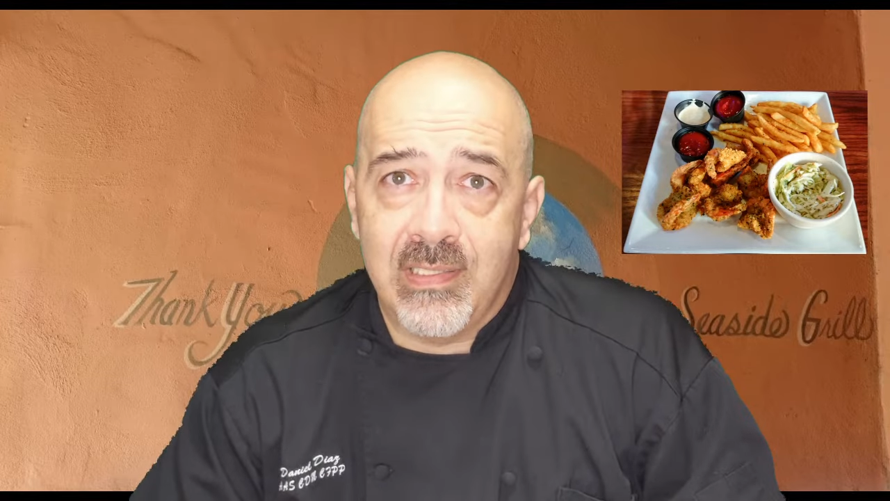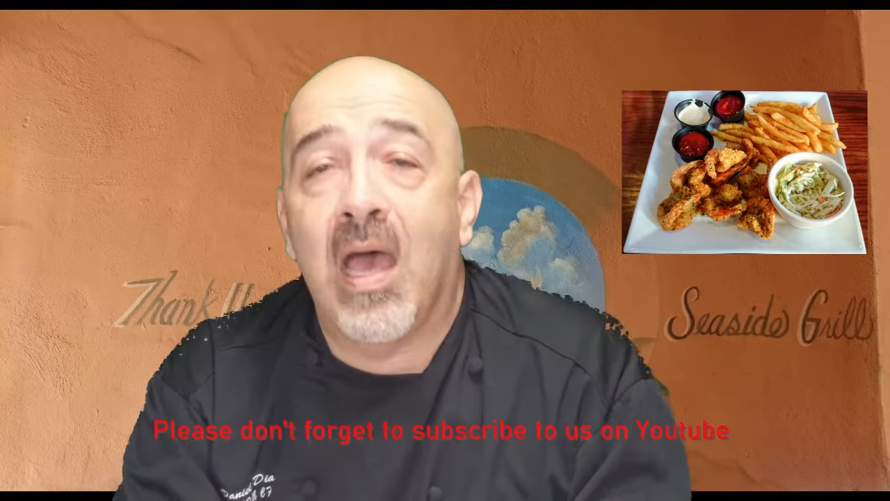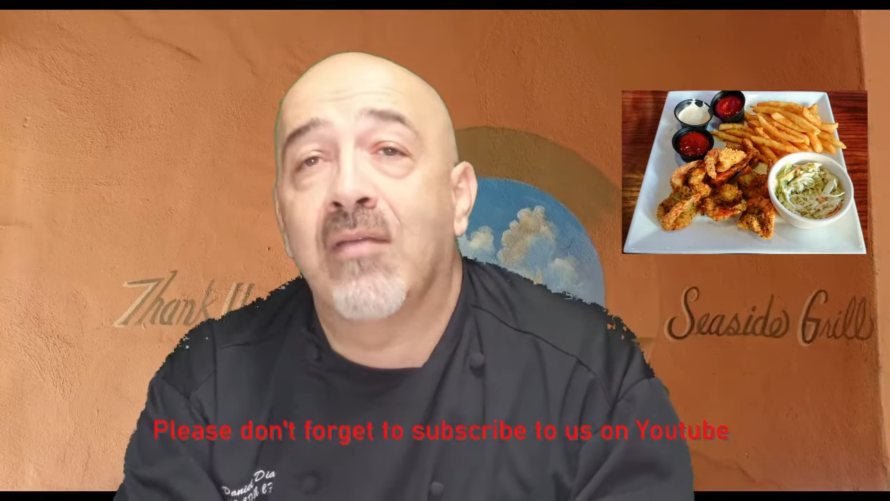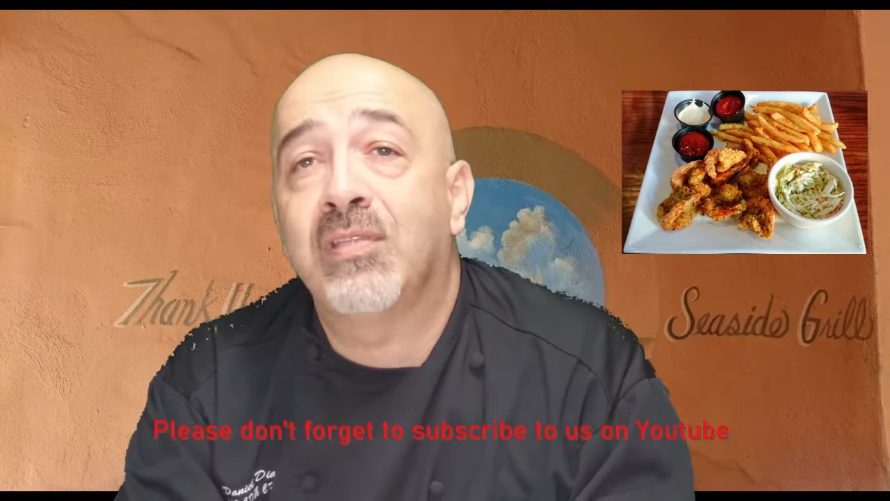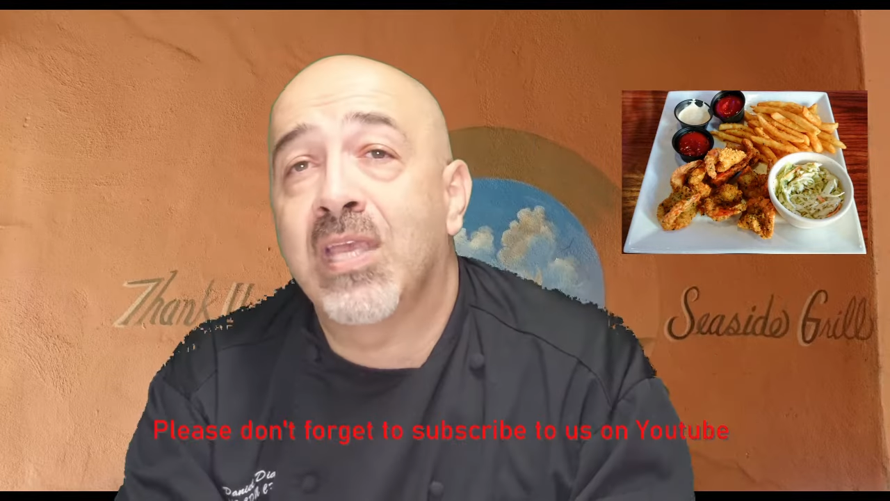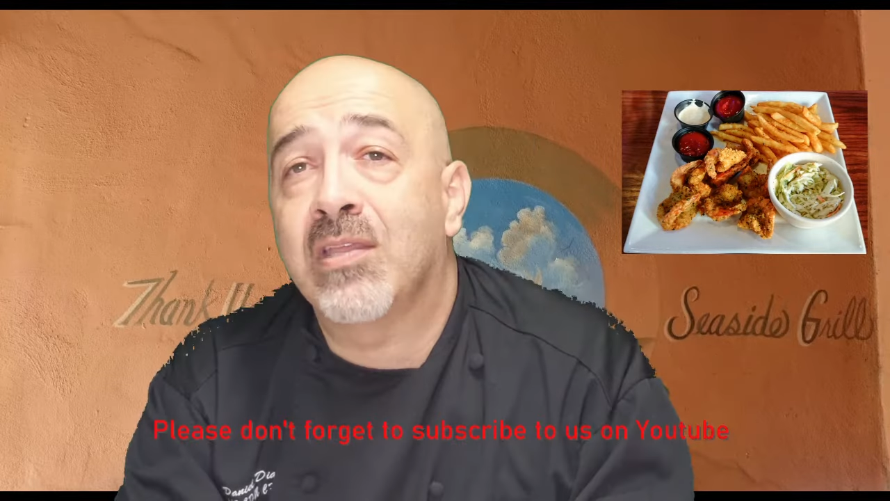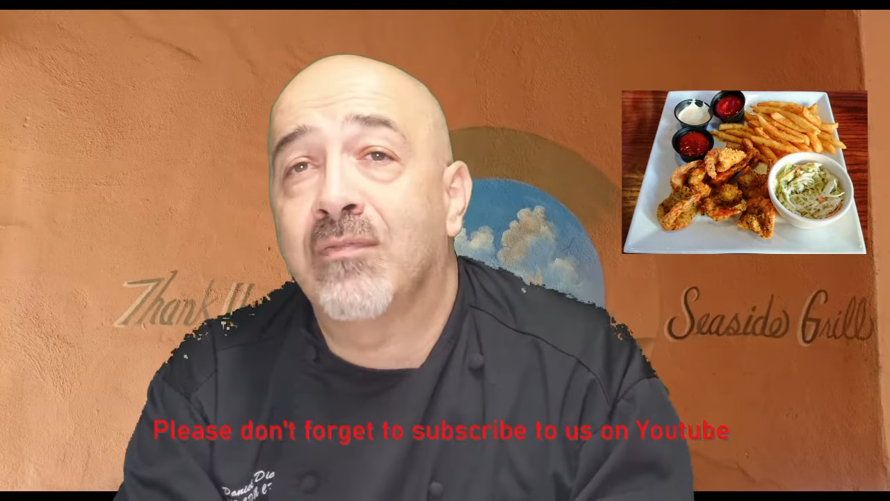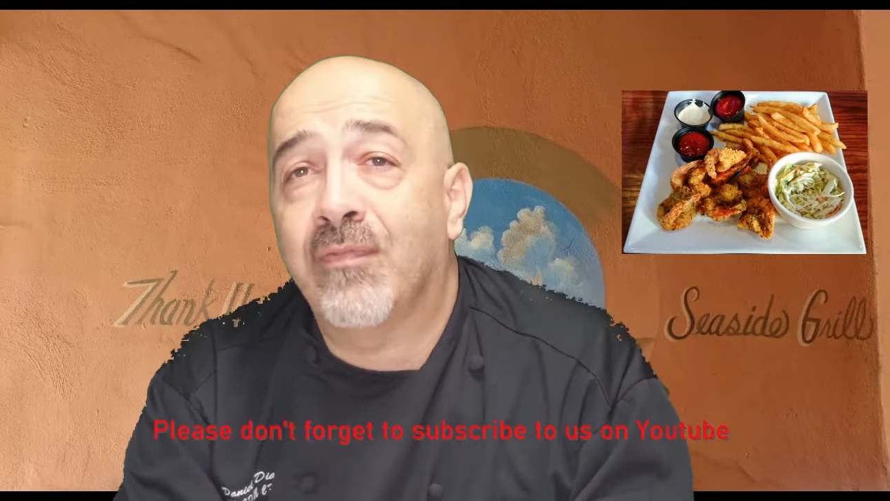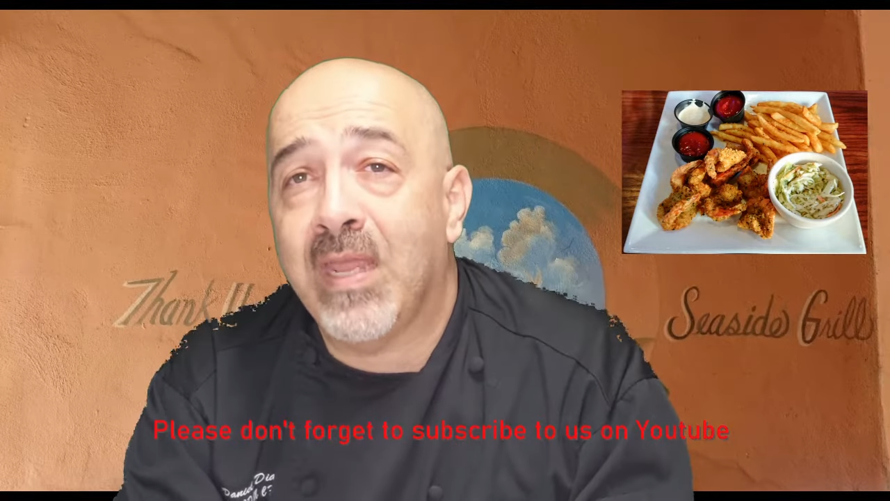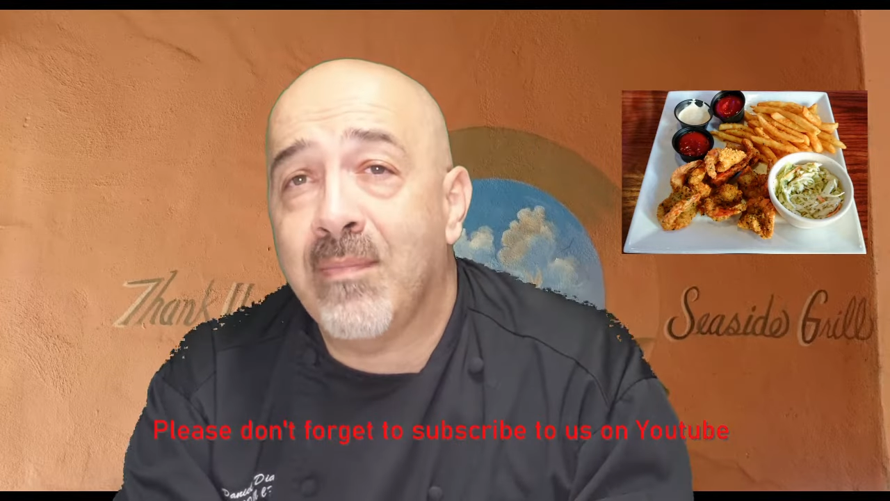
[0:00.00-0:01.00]
I've taken
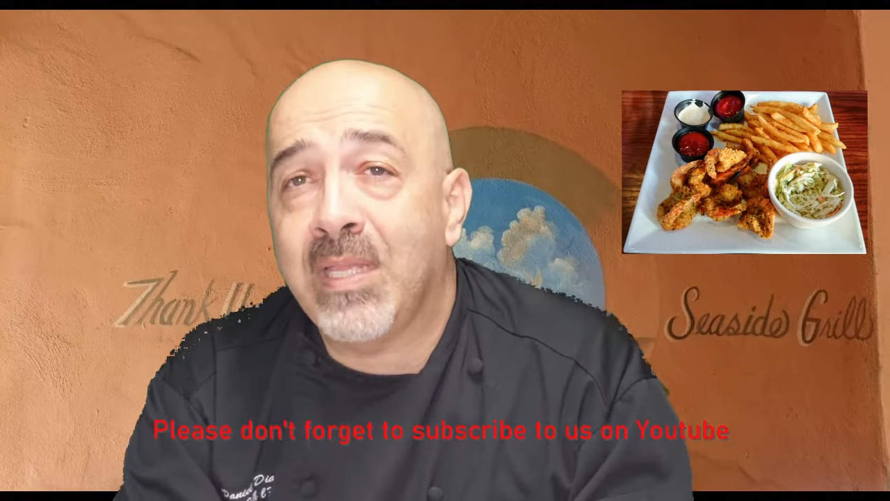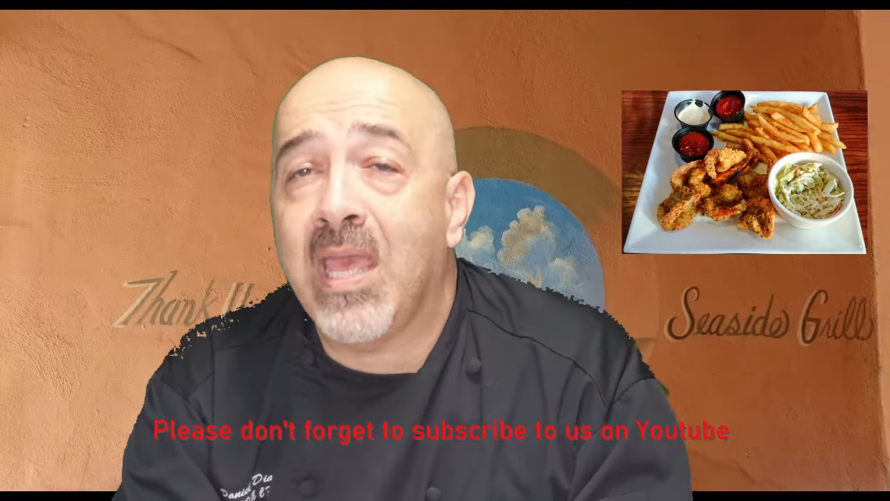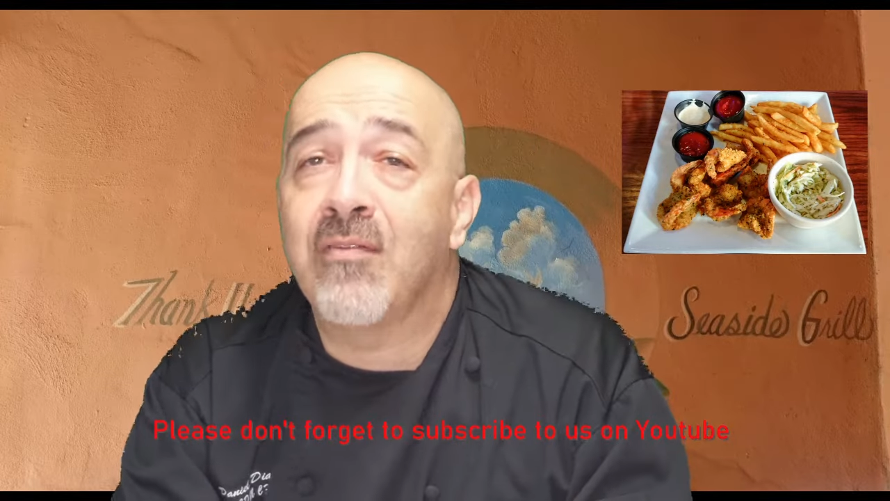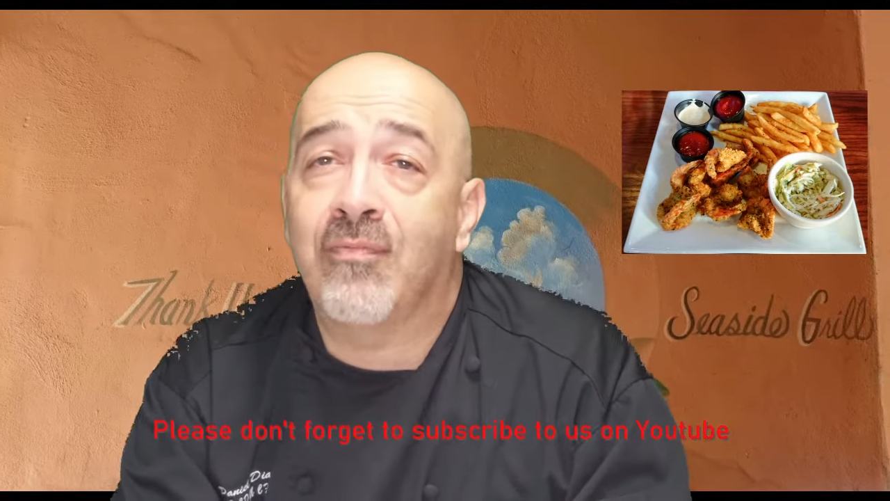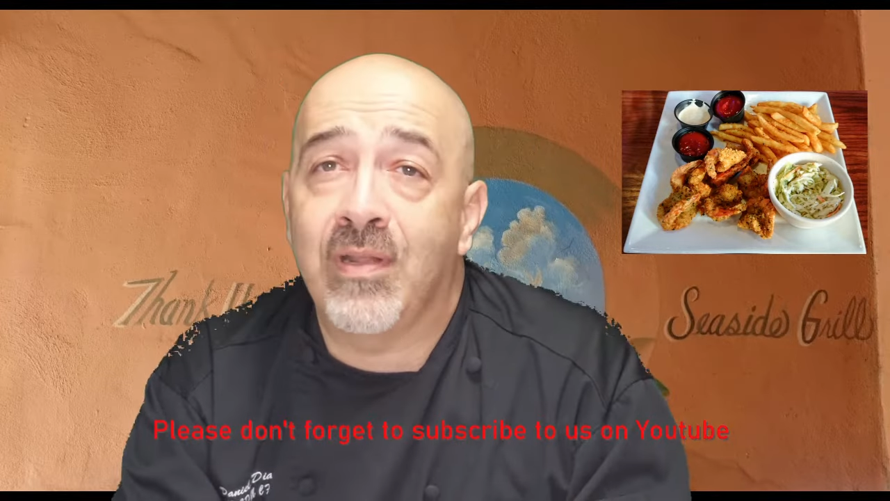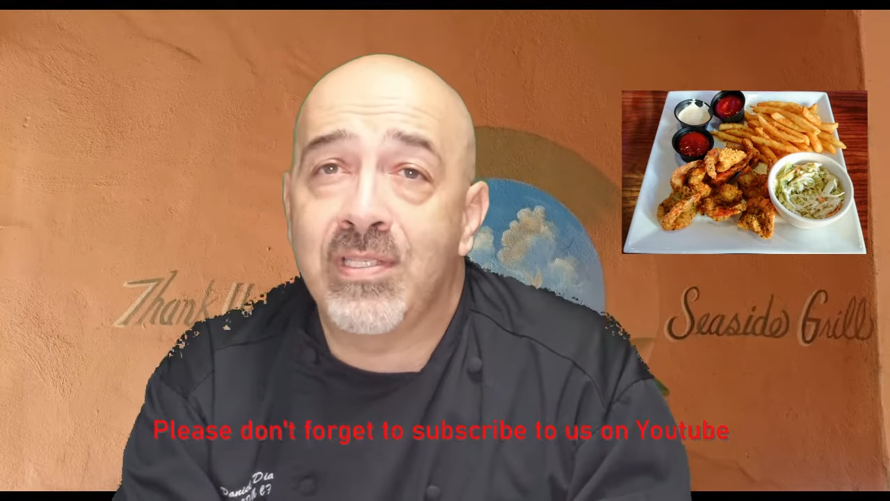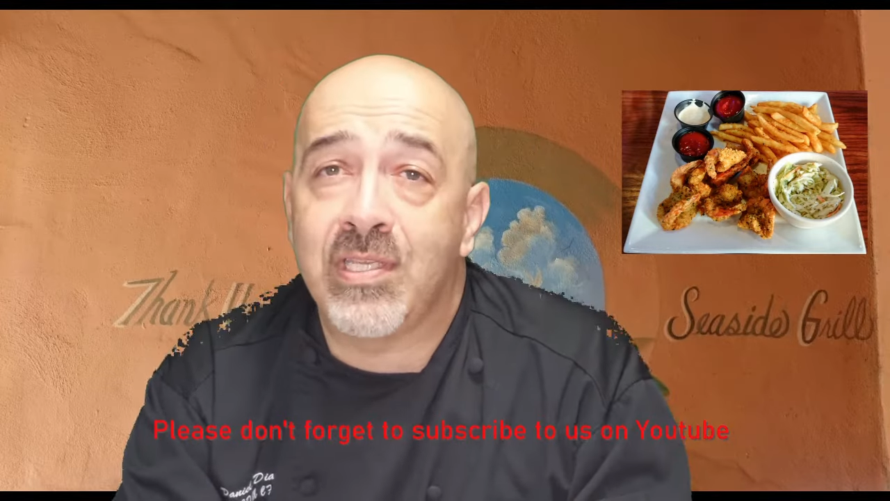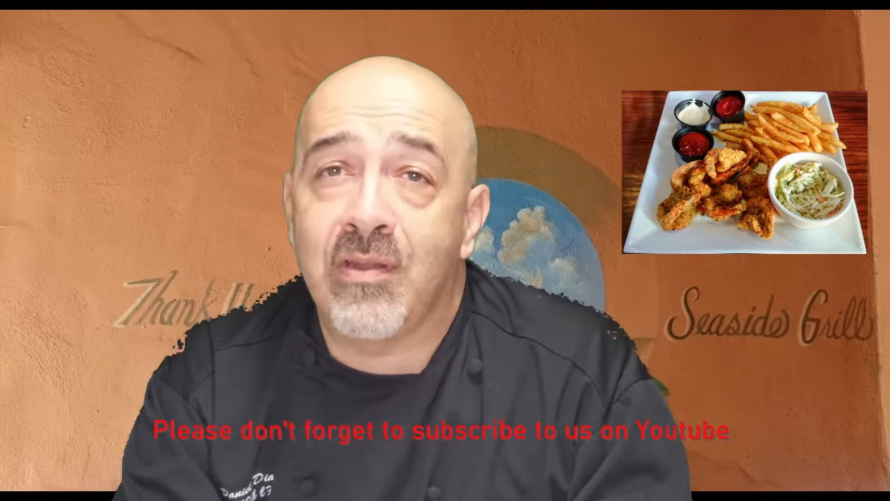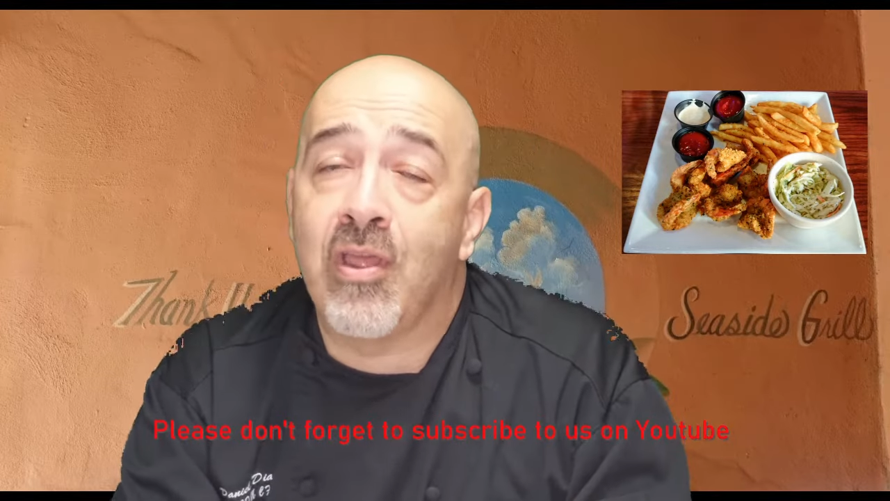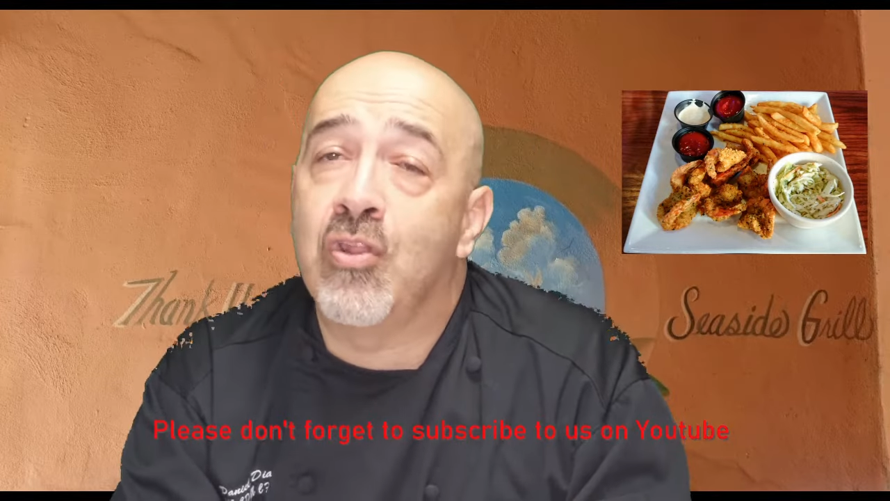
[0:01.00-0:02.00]
family and friends
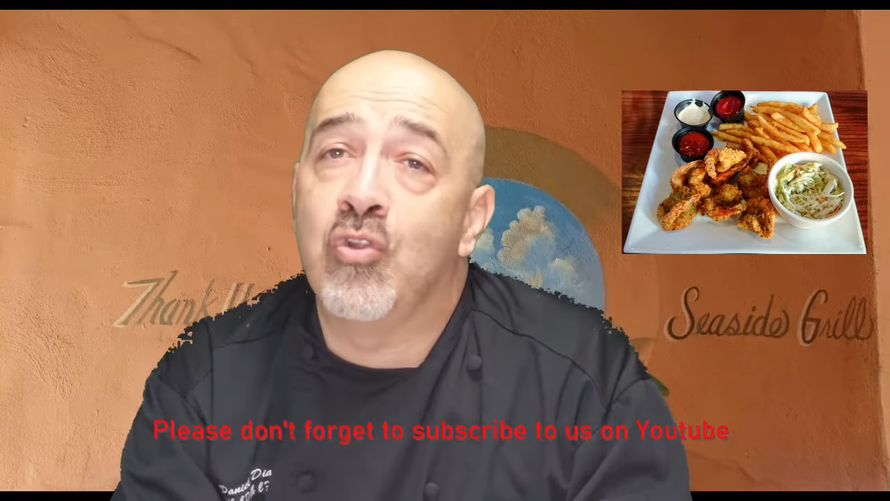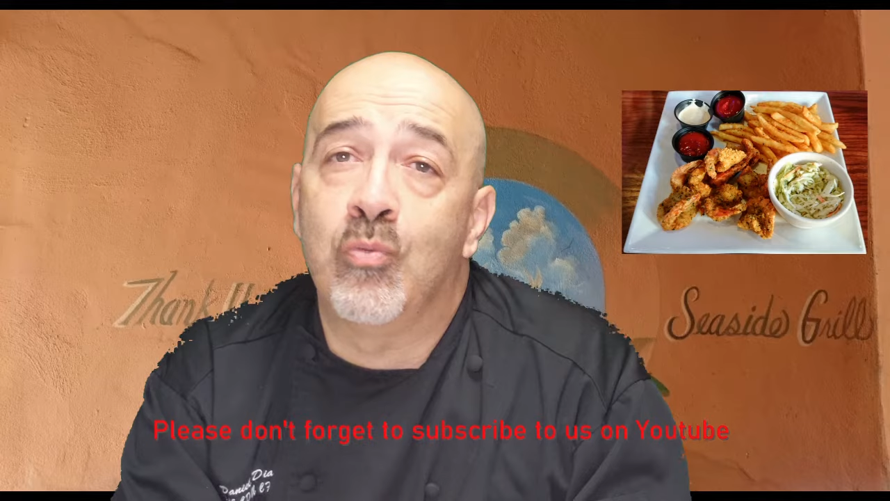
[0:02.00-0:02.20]
here on